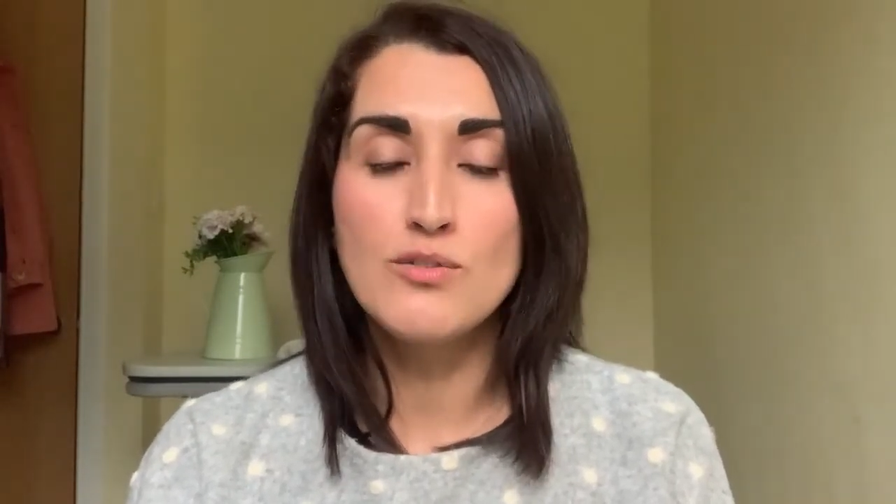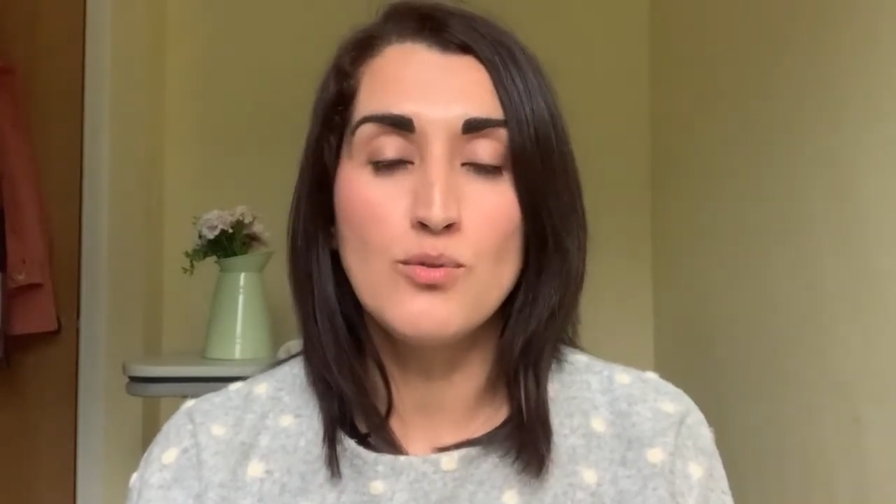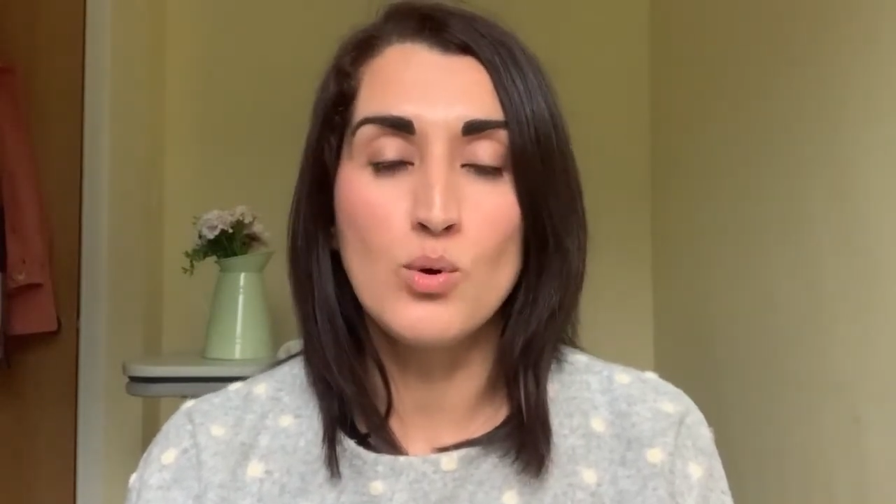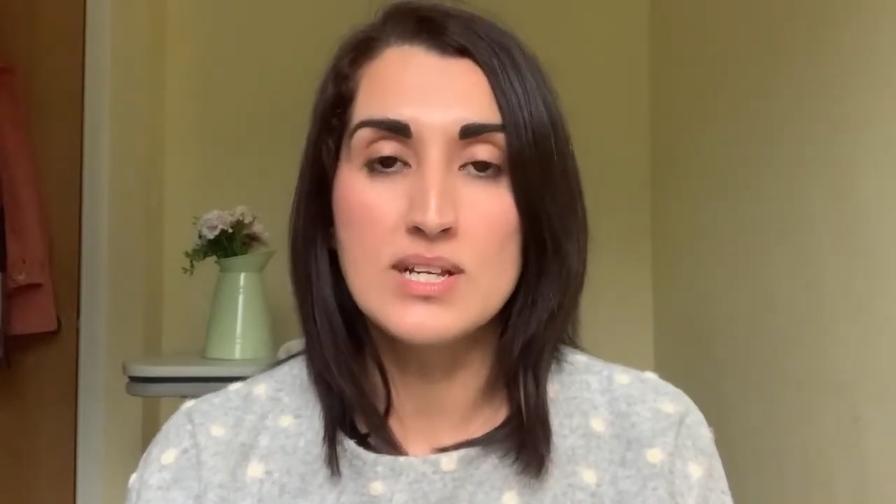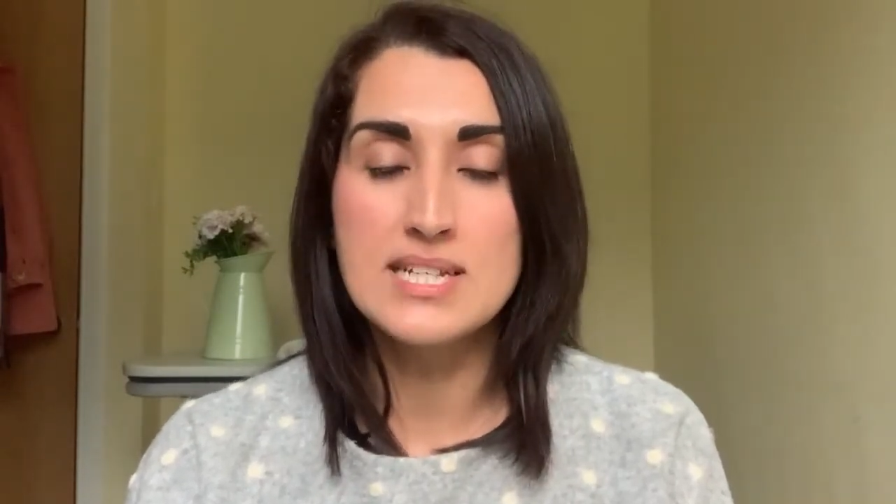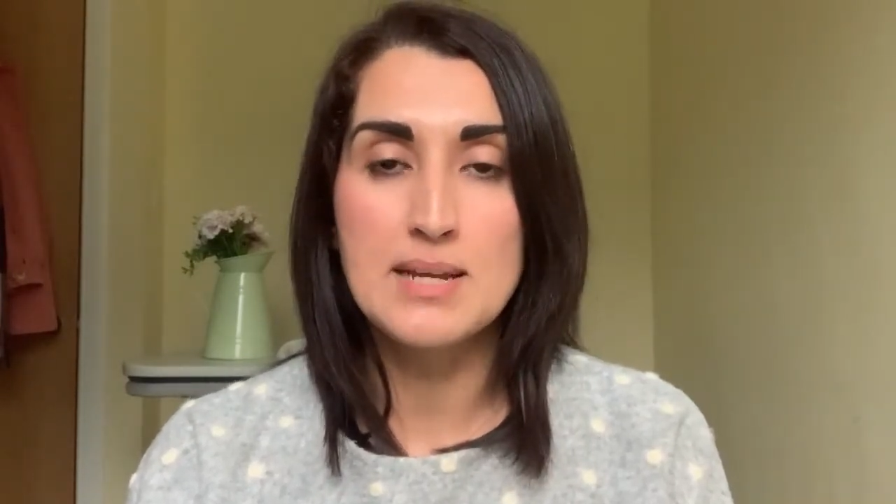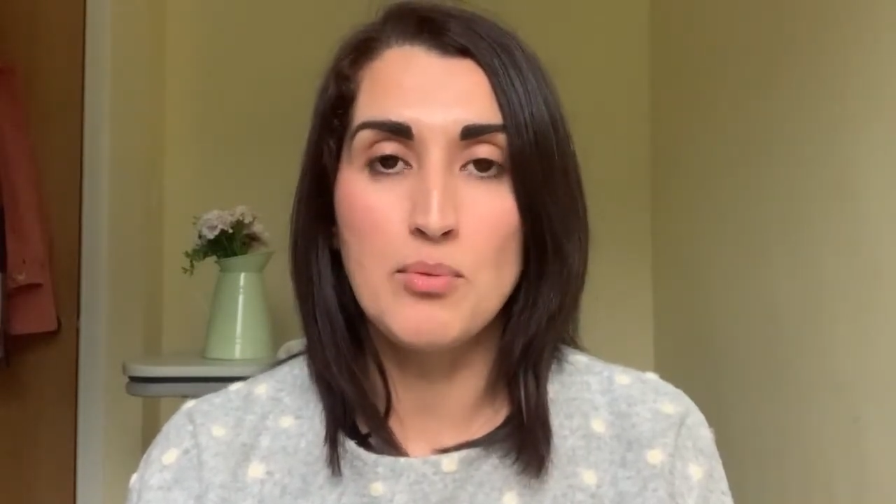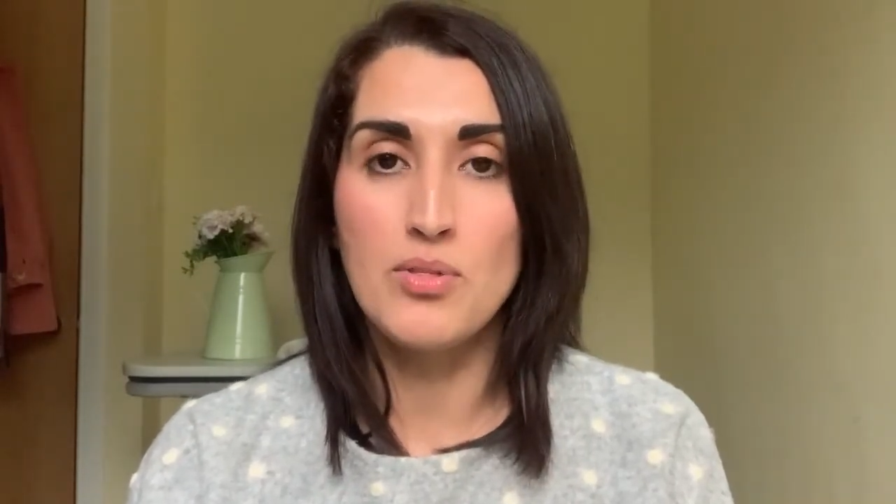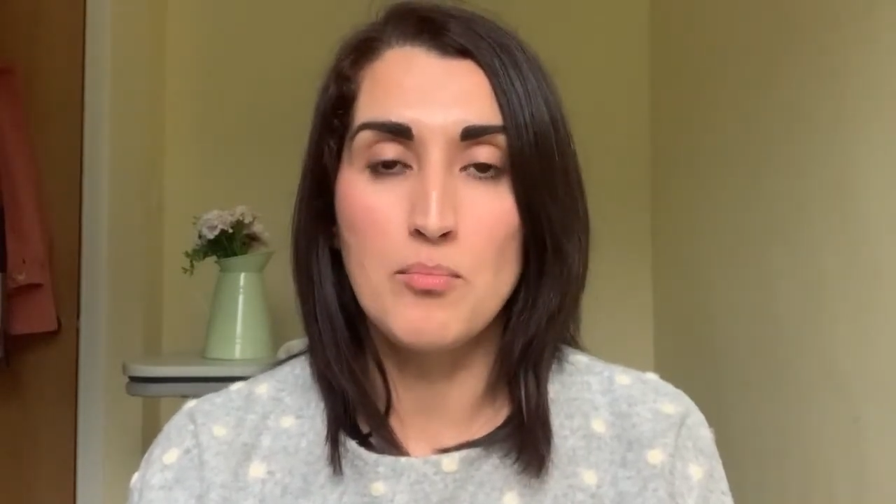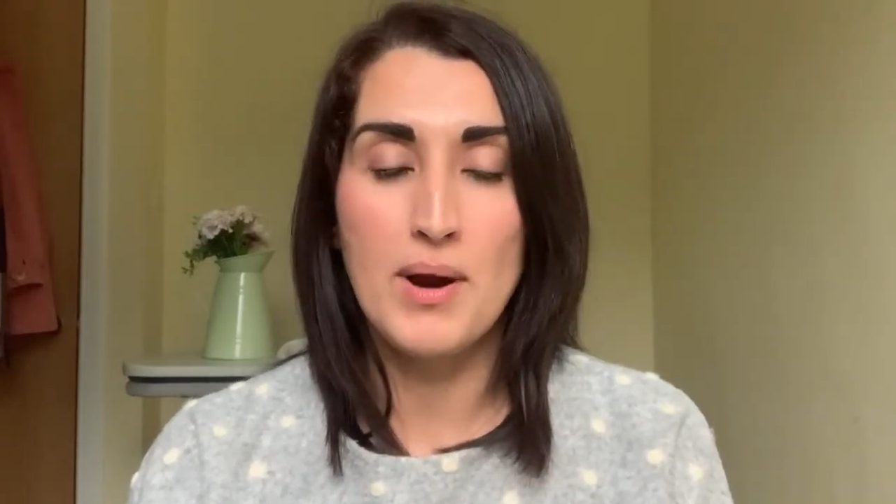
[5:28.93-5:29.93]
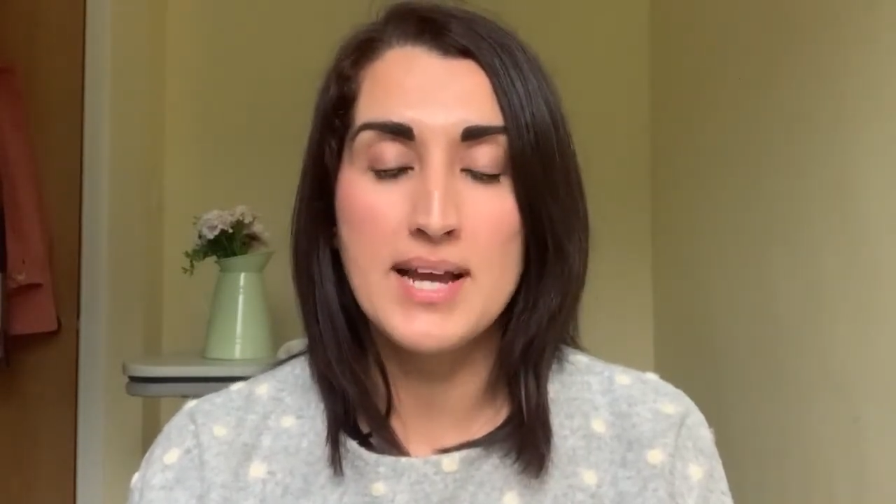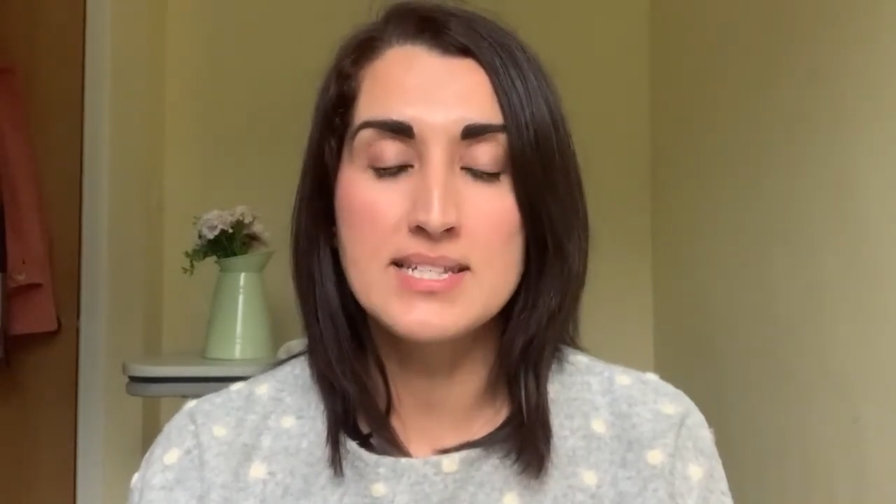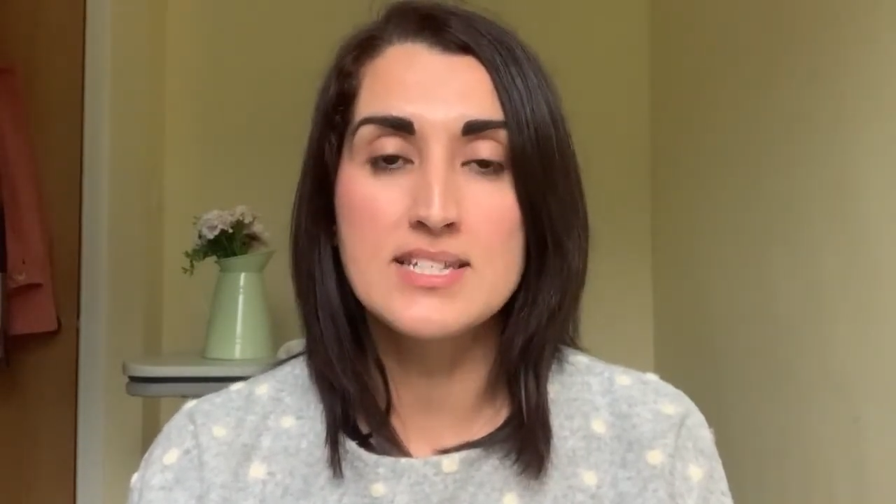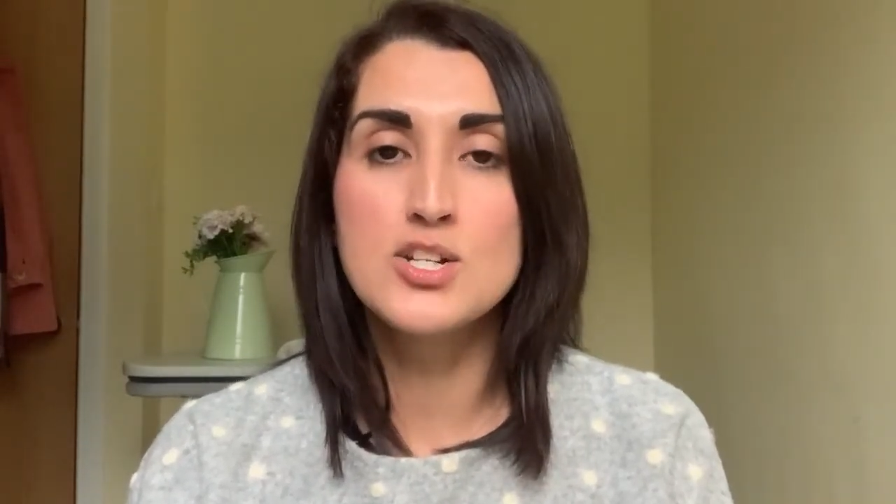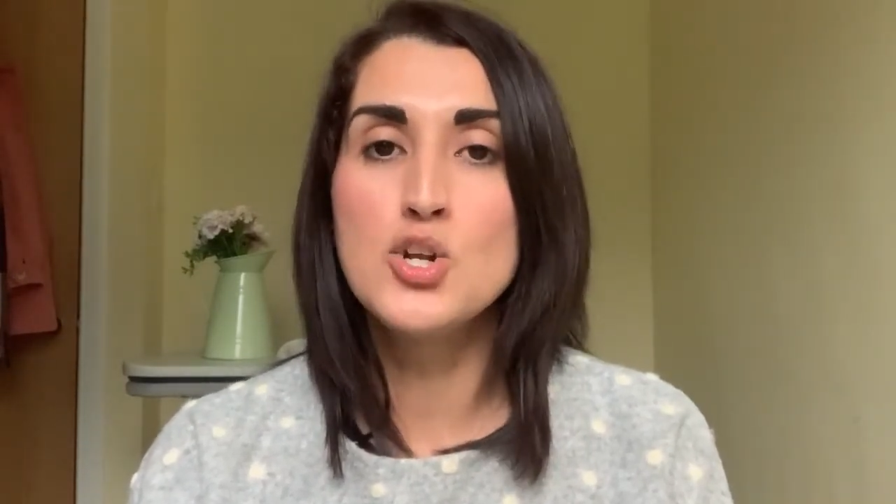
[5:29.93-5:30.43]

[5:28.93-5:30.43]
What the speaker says: fall asleep on the breasts.